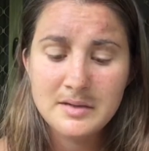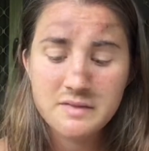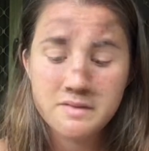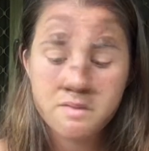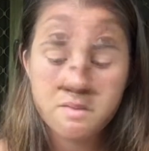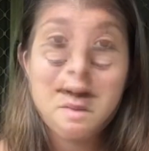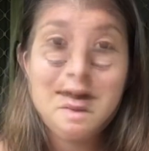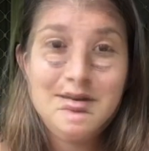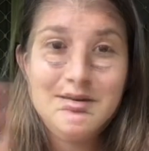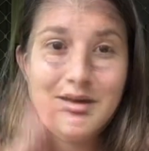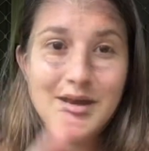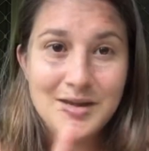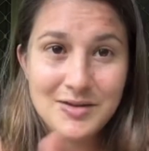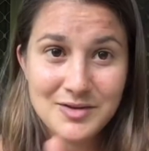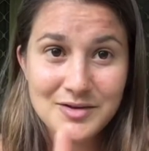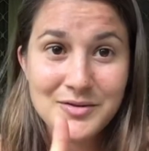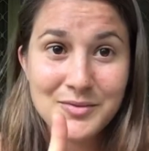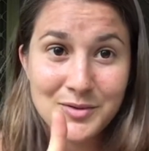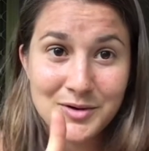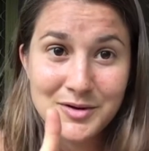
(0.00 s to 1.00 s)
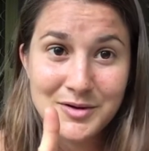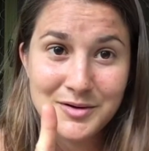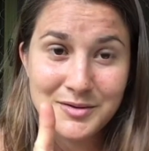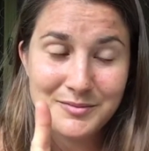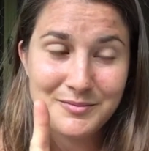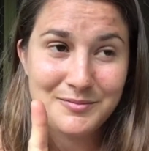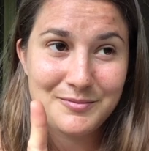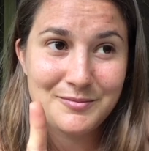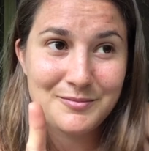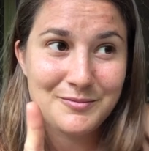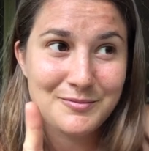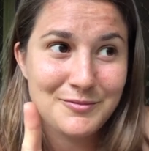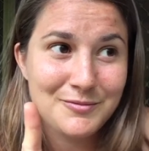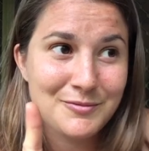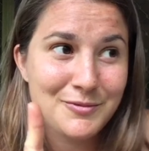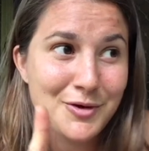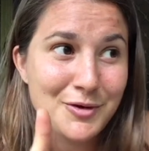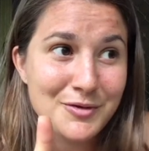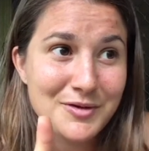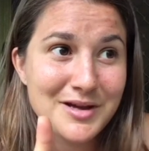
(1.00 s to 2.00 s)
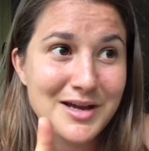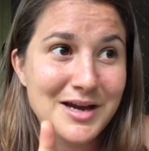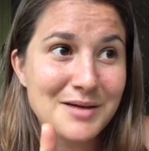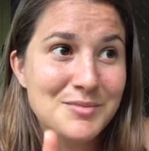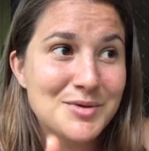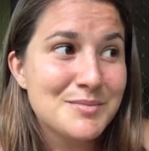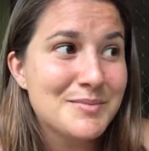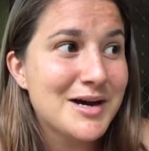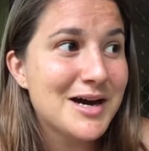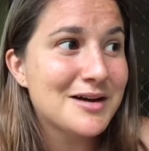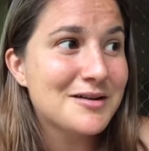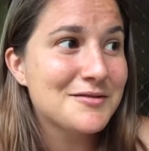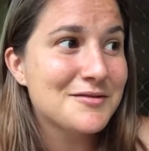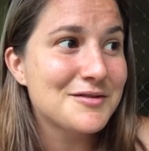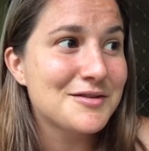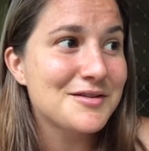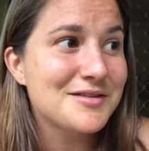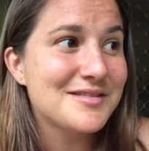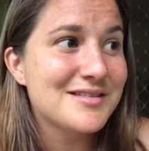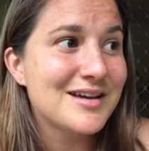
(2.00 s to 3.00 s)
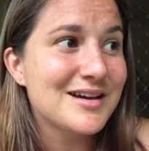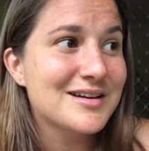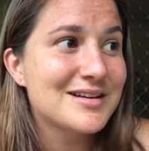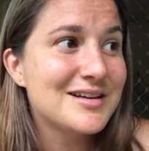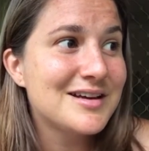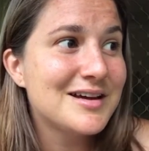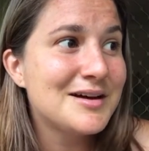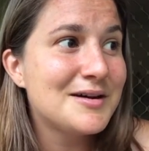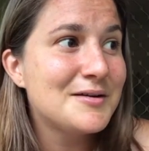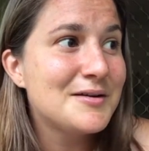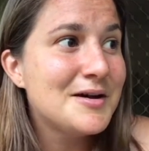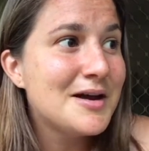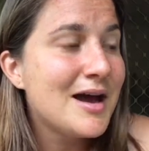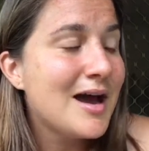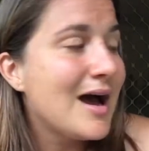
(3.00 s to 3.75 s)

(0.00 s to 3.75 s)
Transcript: Okay, so I just want to roll the camera back for a sec now.